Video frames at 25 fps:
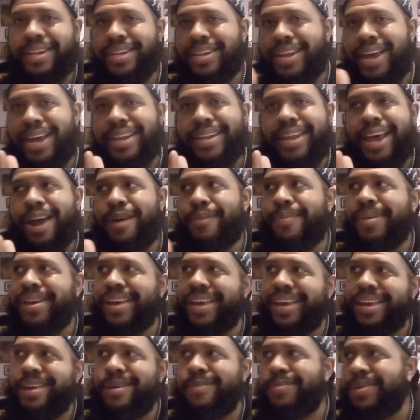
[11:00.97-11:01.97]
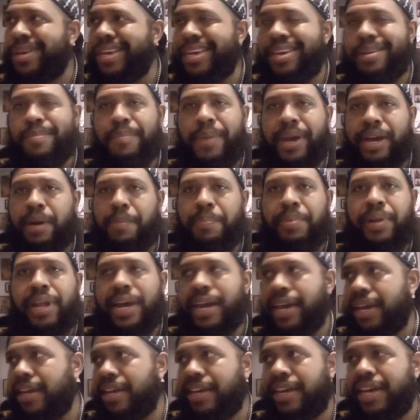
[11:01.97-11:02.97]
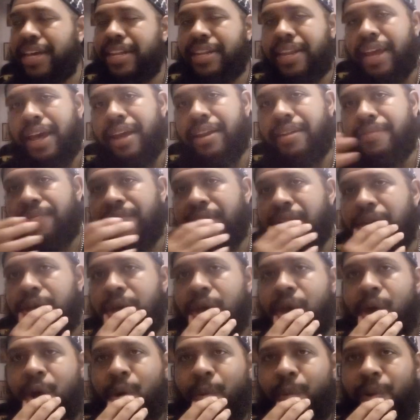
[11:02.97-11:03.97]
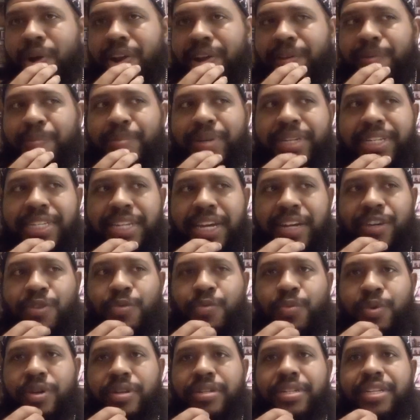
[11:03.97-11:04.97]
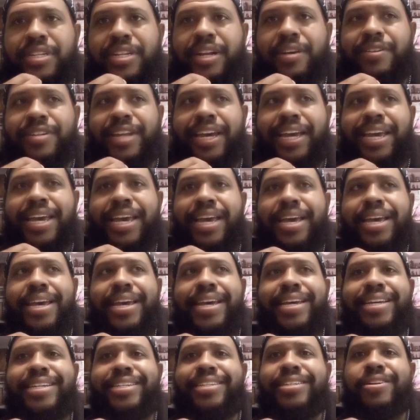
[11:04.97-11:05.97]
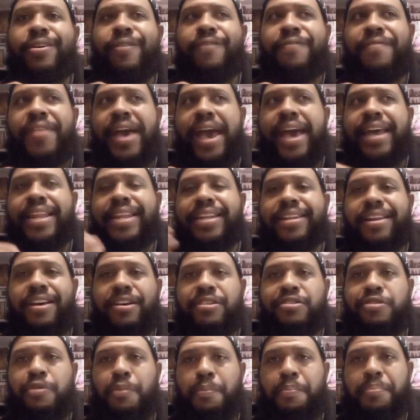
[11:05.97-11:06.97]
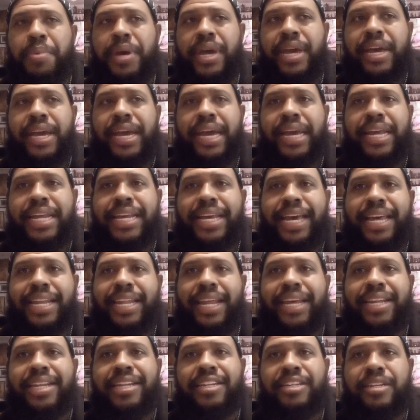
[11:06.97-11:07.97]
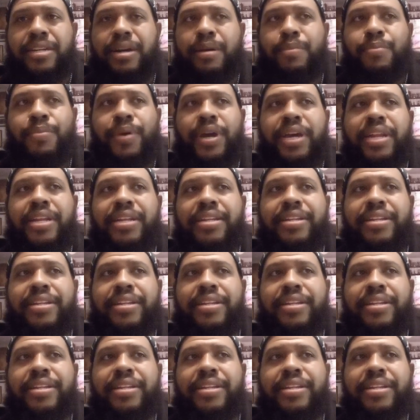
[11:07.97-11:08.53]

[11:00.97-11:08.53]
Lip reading: He's not Tyreek Hill, but he could make a play and get down the field, whatever. But Cedric Wilson, I was like, he's just so fast and also big, and he has, like, the jump rate.